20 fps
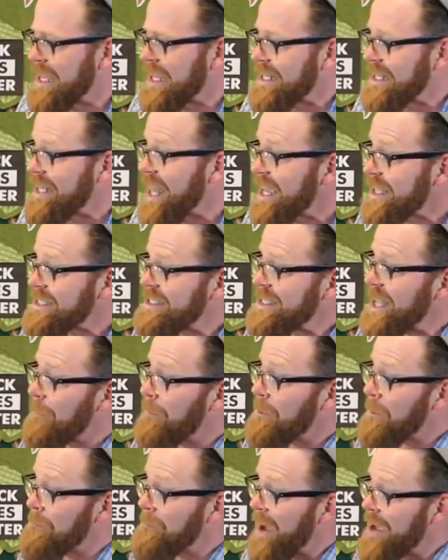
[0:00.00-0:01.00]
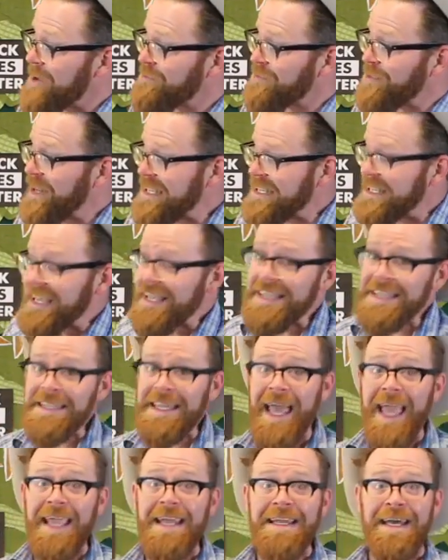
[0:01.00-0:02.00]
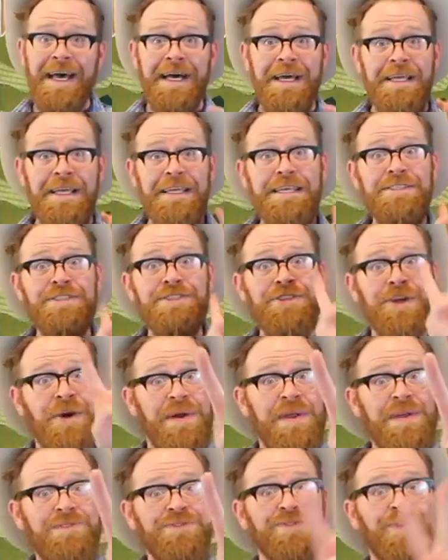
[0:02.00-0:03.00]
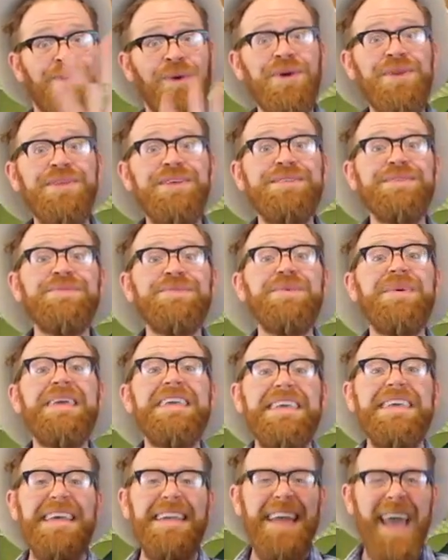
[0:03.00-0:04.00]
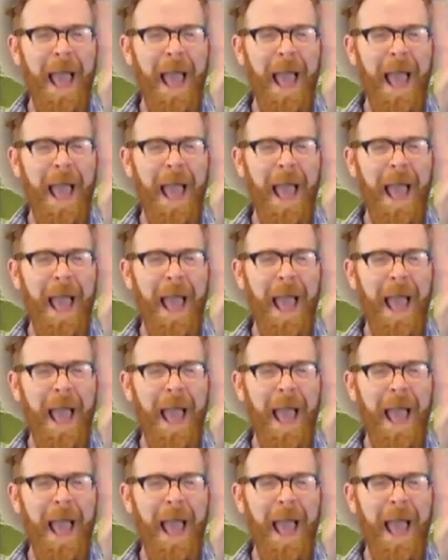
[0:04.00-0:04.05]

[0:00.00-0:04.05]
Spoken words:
Next up, my friend Elena is turning 4 this weekend.